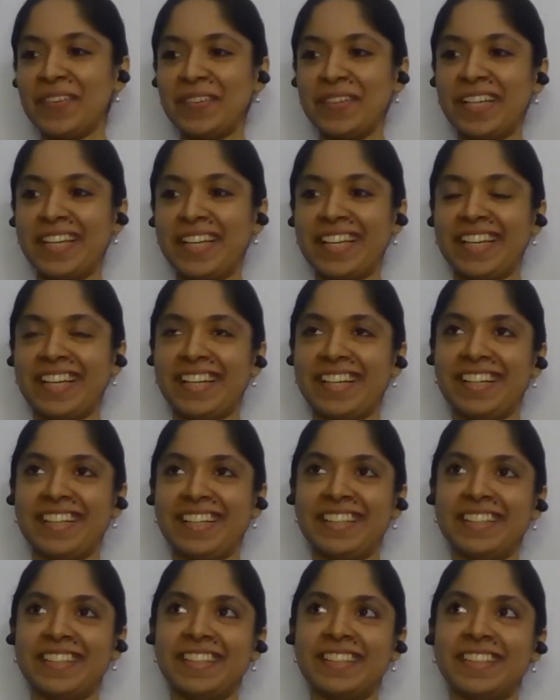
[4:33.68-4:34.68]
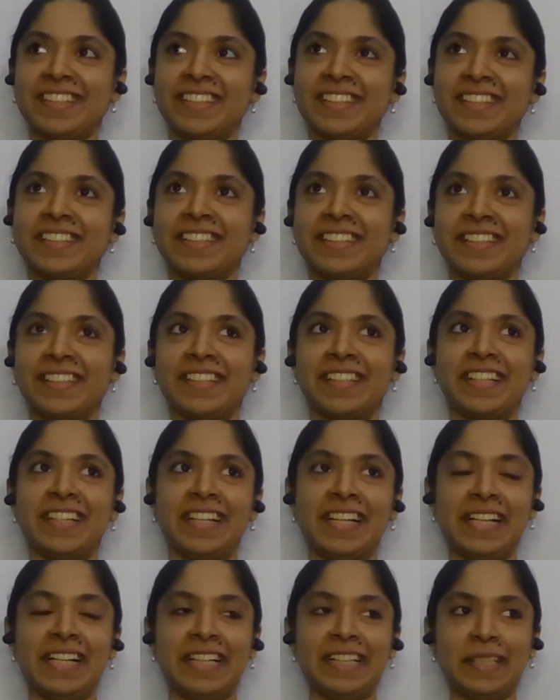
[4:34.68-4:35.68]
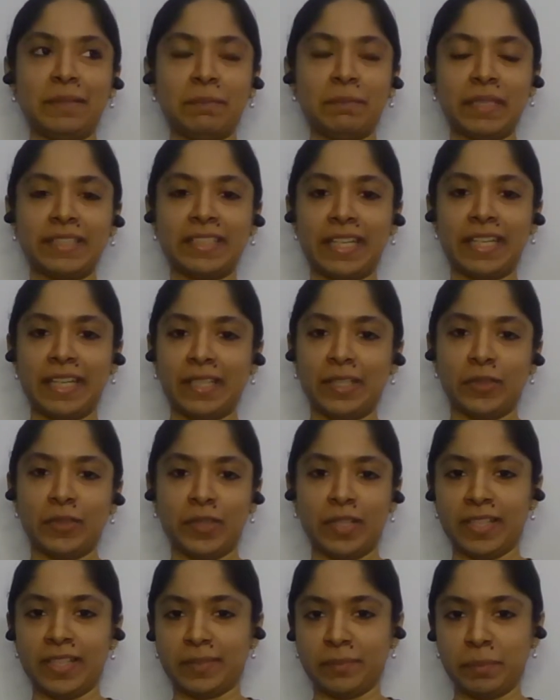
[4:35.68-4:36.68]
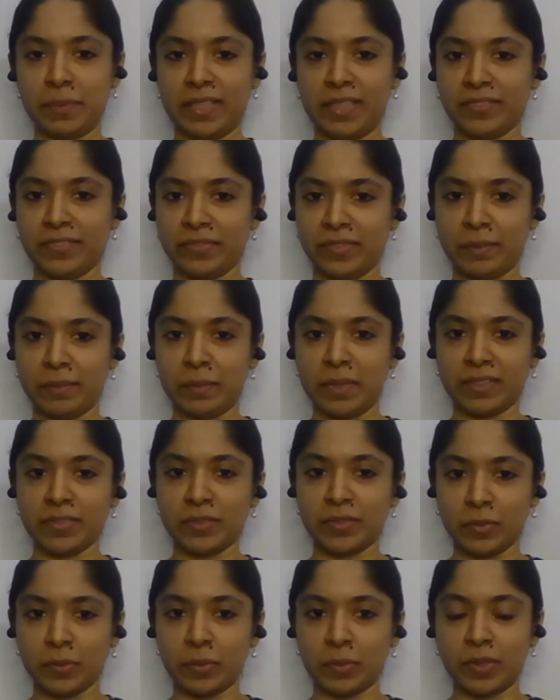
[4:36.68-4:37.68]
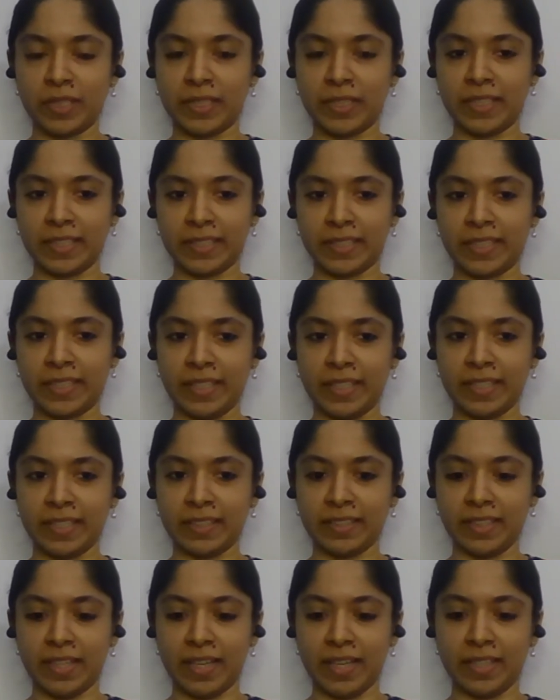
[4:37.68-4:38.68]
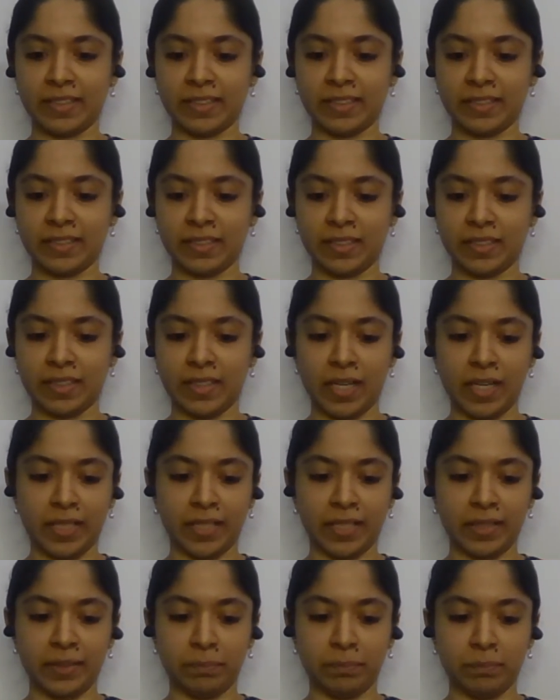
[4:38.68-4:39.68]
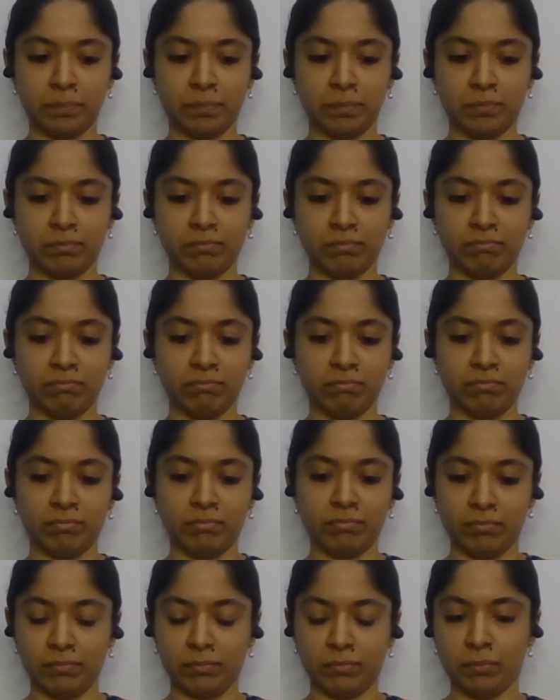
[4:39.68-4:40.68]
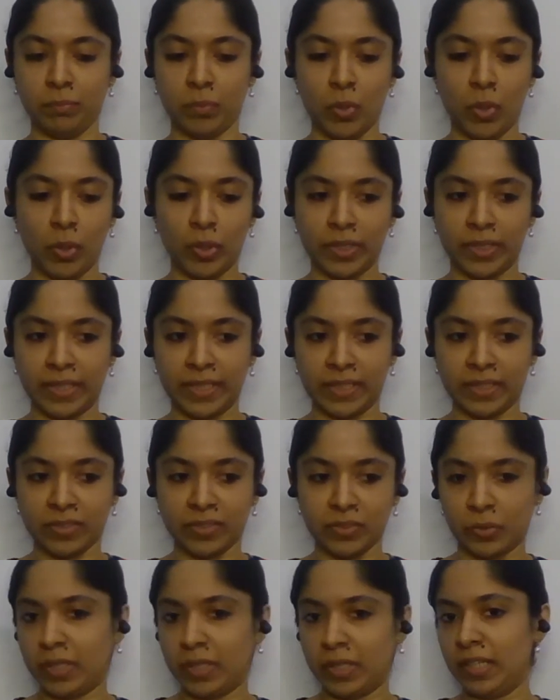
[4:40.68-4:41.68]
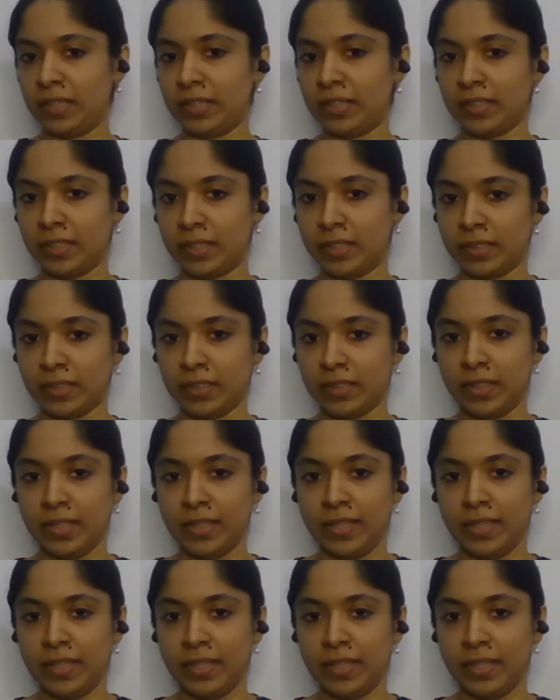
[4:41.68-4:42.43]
okay. Uh let me tell you like briefly my story again. And uh, I born in Sri Lanka